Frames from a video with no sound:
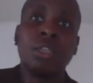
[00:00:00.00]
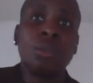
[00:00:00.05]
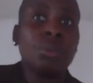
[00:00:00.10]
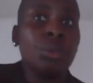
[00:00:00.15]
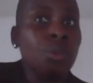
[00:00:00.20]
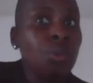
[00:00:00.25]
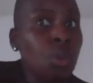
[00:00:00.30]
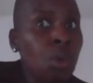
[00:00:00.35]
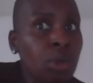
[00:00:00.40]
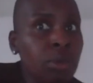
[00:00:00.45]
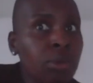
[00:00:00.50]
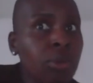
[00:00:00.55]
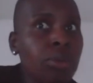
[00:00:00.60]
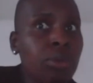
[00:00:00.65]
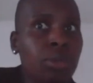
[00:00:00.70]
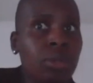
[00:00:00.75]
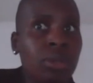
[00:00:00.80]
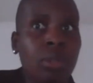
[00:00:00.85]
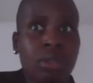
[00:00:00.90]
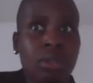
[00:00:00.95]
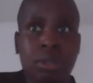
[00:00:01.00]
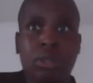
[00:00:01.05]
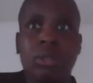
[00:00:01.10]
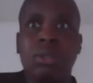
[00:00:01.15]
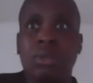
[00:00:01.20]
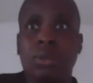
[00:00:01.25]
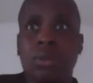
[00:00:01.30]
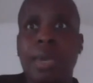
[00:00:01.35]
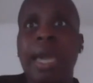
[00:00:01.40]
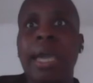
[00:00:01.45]
that you would want
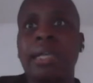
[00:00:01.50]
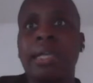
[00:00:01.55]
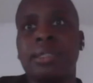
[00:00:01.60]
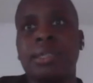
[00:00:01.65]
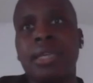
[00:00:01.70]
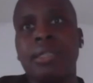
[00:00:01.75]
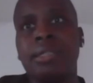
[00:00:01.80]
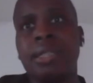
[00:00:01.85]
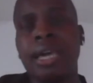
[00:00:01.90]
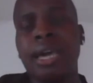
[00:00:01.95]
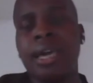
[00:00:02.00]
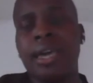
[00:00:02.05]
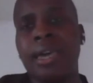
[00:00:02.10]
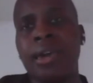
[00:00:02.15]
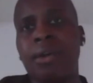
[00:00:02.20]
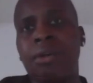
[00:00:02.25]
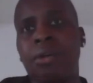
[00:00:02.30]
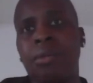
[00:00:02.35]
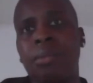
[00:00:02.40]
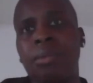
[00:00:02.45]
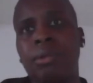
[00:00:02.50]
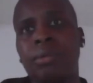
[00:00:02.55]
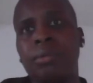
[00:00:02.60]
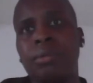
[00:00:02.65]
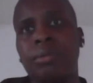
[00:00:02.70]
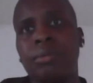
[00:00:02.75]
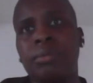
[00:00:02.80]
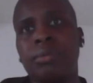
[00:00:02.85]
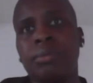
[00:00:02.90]
to access that help.